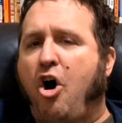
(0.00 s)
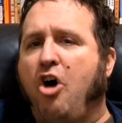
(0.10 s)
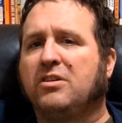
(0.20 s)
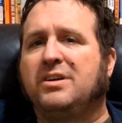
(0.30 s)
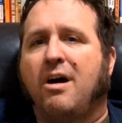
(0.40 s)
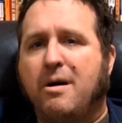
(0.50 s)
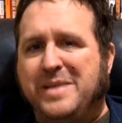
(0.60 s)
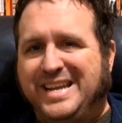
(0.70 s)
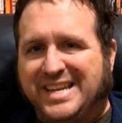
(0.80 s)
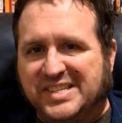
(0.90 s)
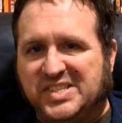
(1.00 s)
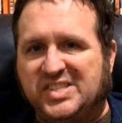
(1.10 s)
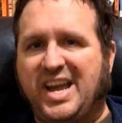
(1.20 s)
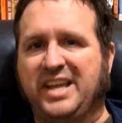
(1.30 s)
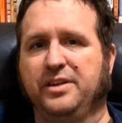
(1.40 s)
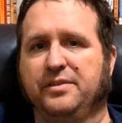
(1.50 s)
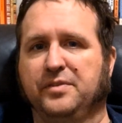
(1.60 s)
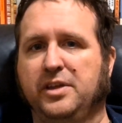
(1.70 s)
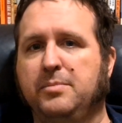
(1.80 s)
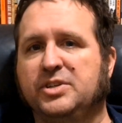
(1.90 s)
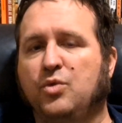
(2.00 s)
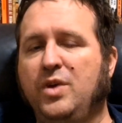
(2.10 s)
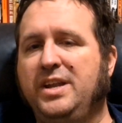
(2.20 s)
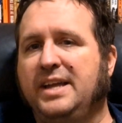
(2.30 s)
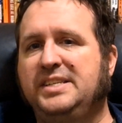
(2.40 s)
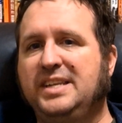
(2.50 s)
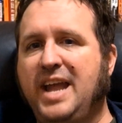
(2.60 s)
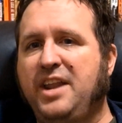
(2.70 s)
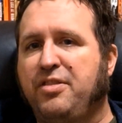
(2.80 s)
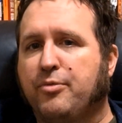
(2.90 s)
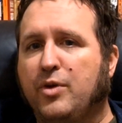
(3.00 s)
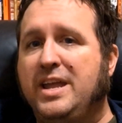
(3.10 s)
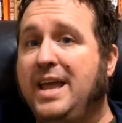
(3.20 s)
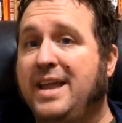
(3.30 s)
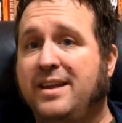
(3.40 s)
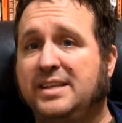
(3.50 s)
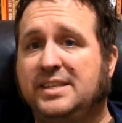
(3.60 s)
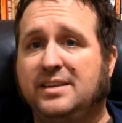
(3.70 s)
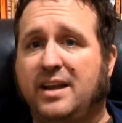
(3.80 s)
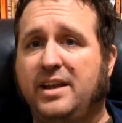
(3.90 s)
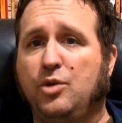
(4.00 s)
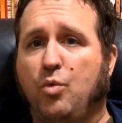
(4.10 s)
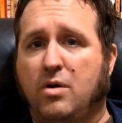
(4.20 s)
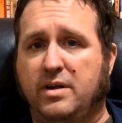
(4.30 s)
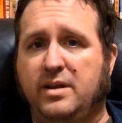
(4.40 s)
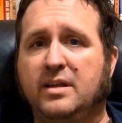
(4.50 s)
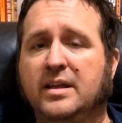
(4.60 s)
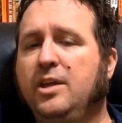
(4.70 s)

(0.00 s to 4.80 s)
all coming consecutively between 1983 and 1991.